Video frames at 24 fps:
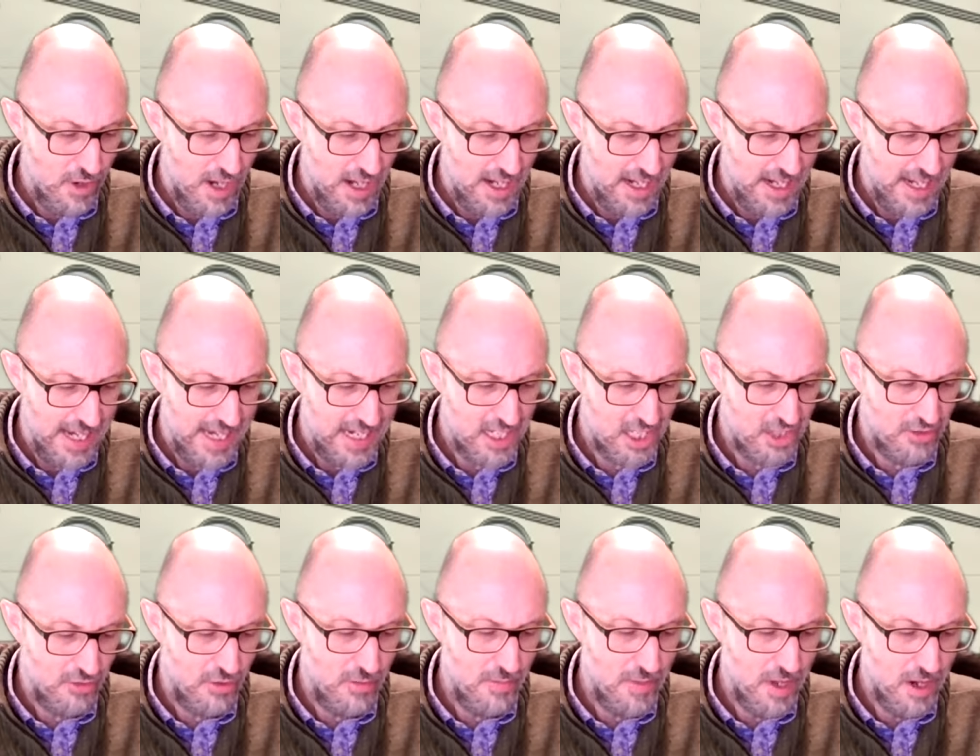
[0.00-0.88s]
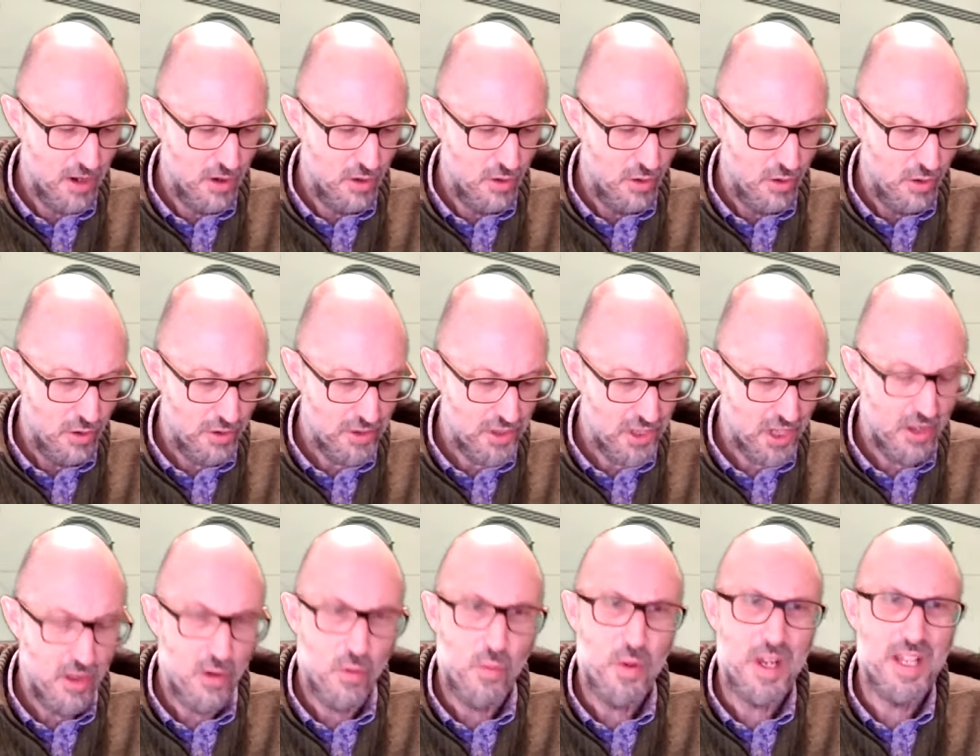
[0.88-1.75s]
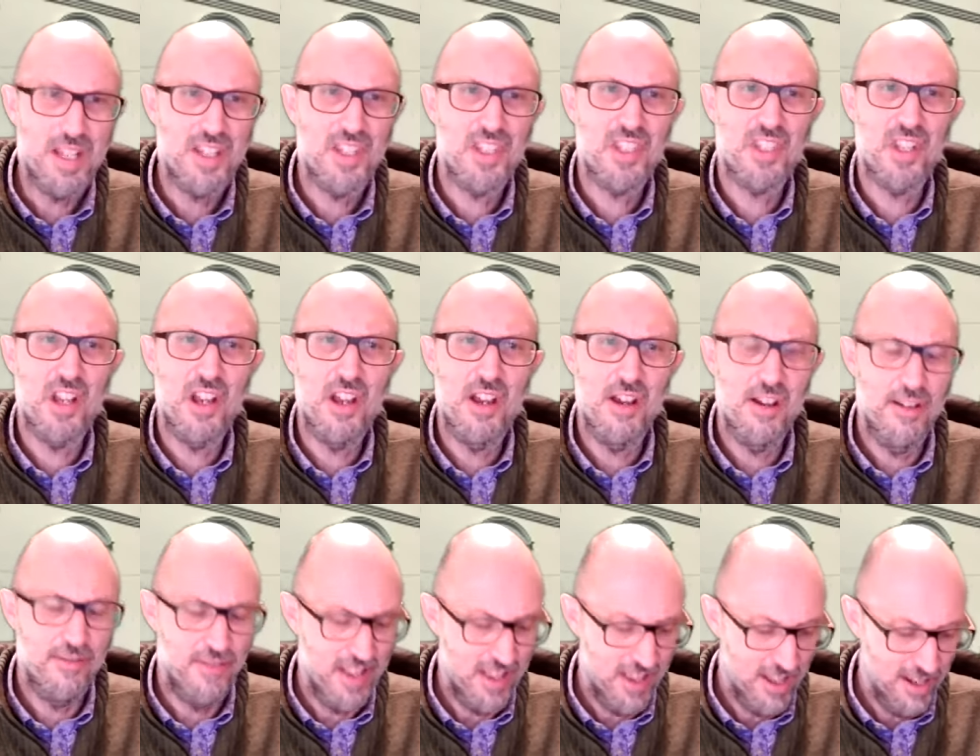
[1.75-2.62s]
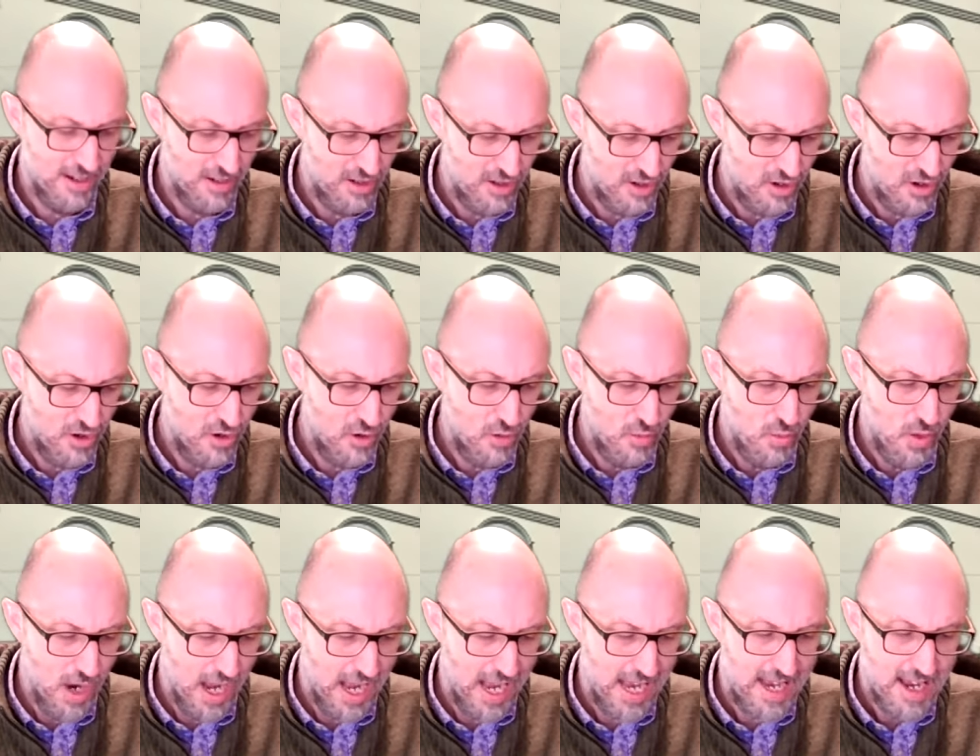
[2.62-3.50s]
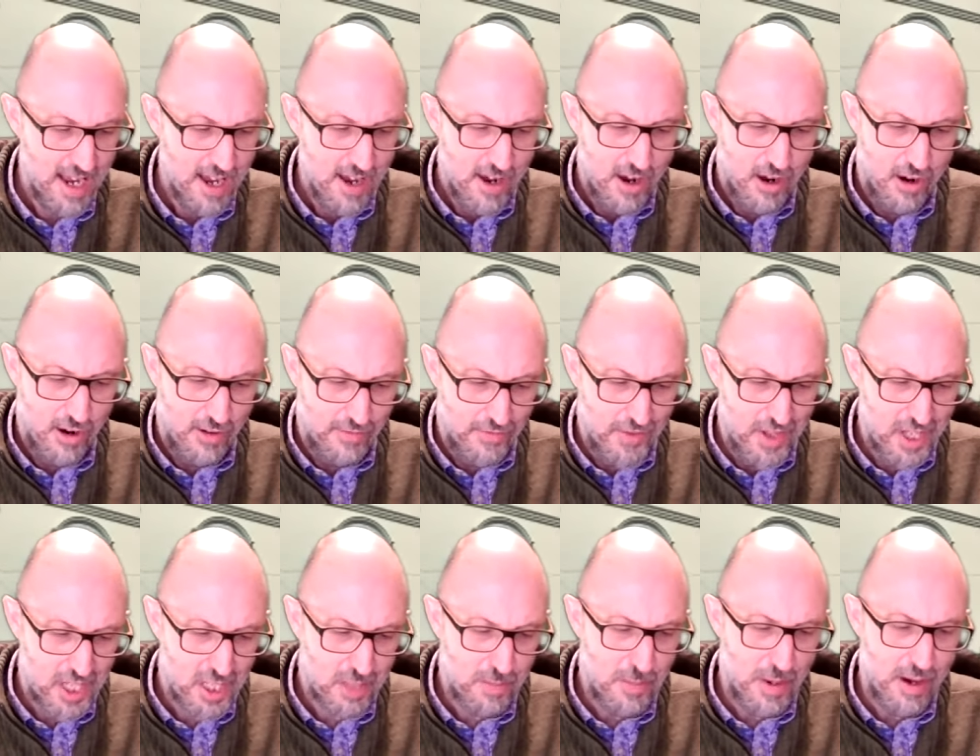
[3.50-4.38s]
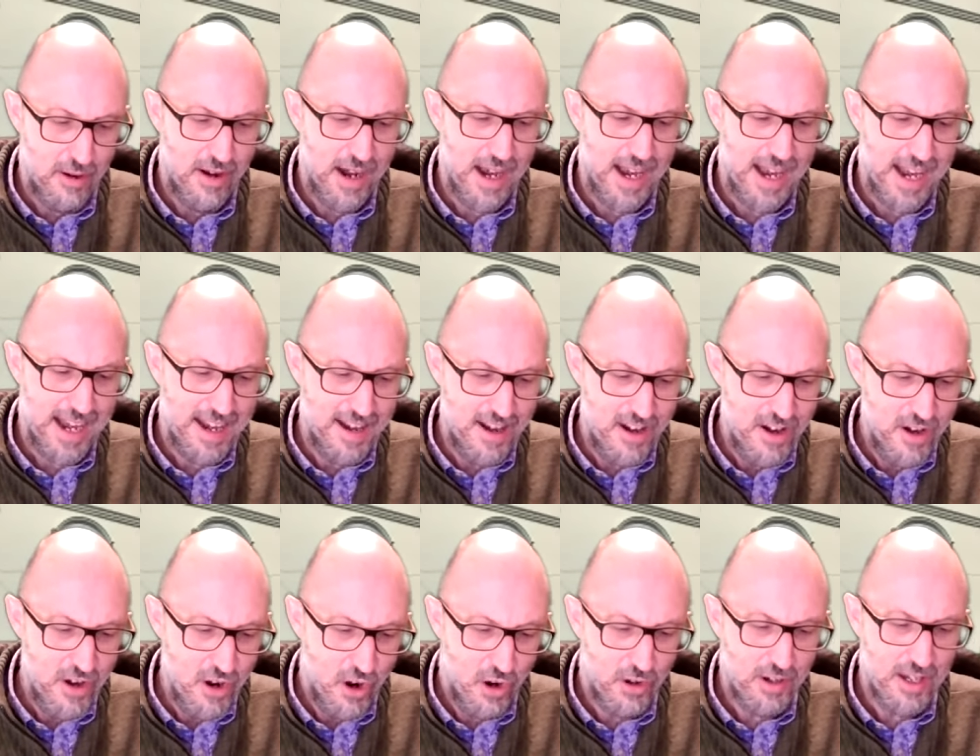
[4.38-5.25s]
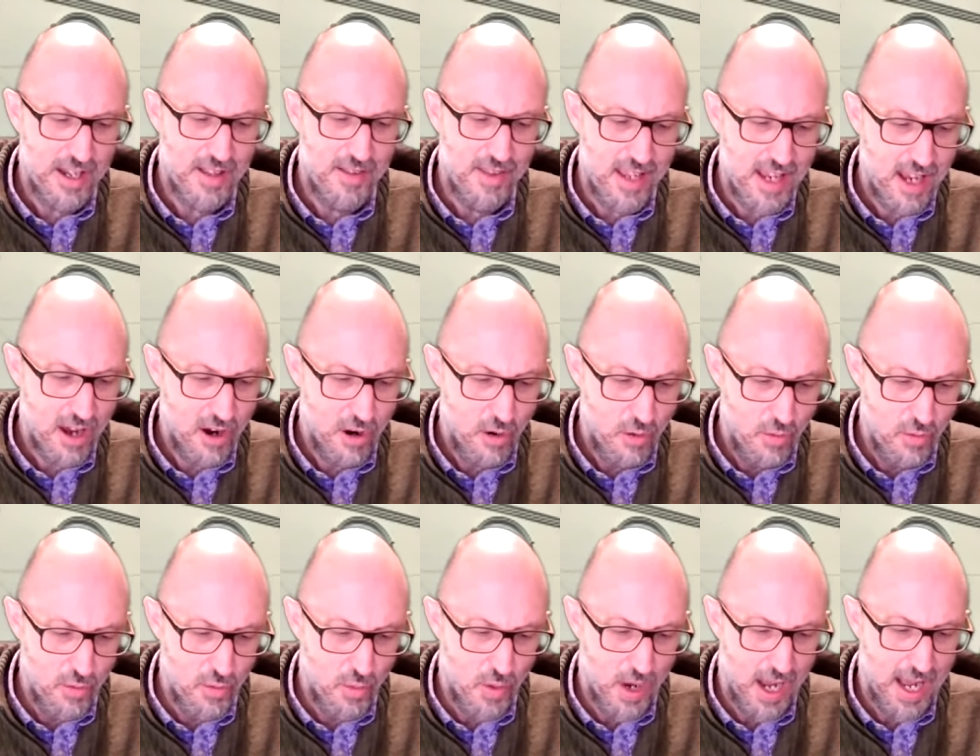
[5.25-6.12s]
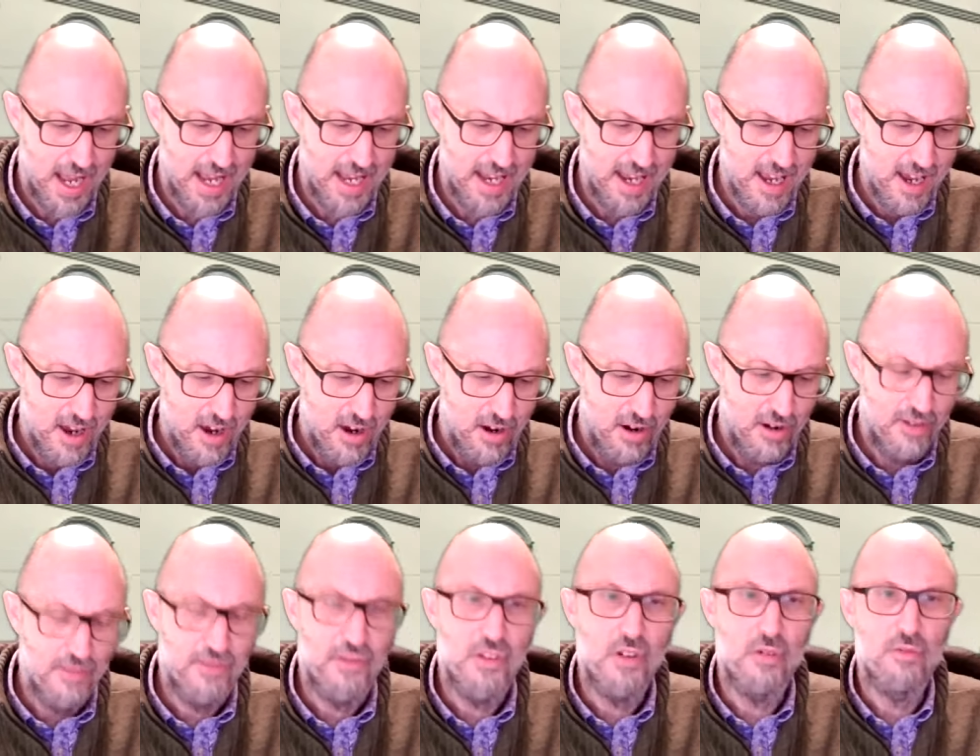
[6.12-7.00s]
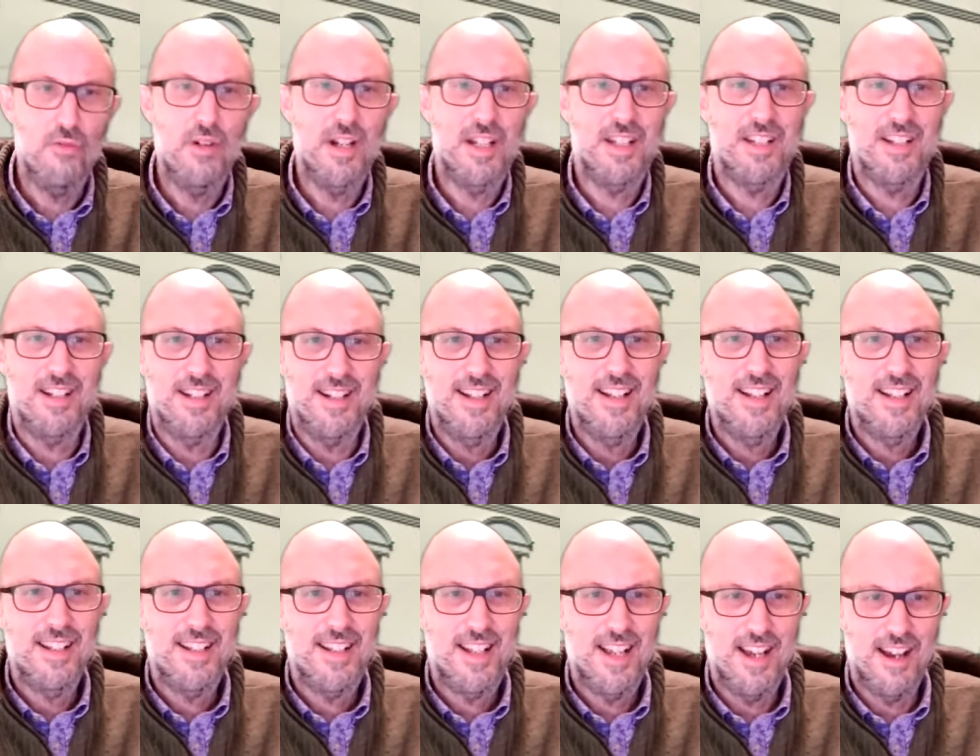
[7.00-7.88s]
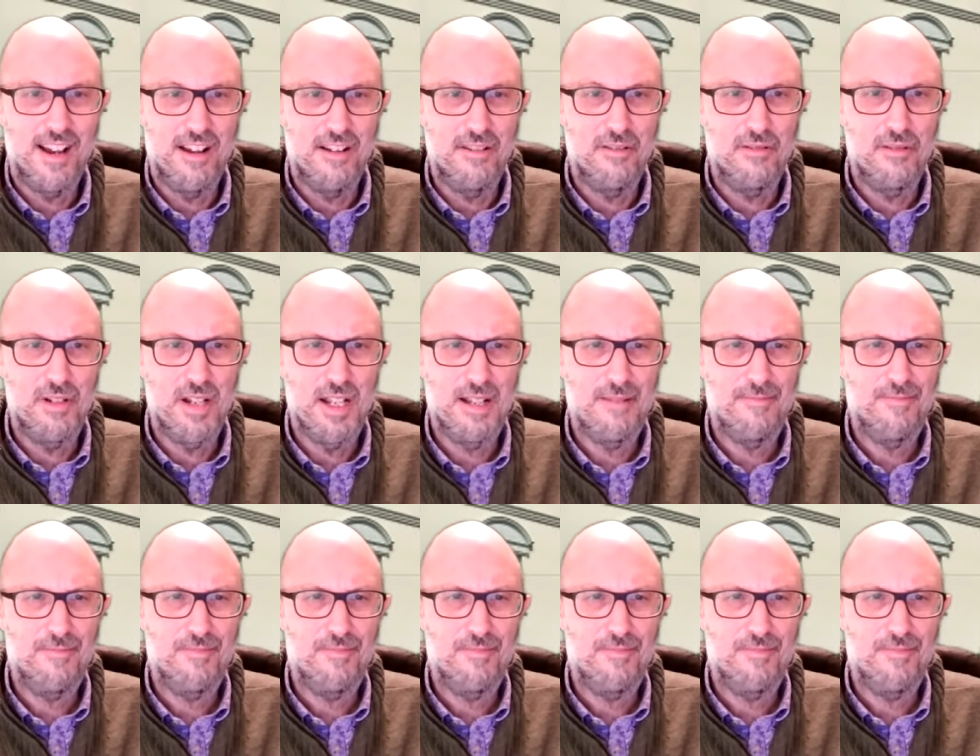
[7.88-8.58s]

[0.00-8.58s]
released from the law so that we serve in the new way of the Spirit and not in the old way of the written code.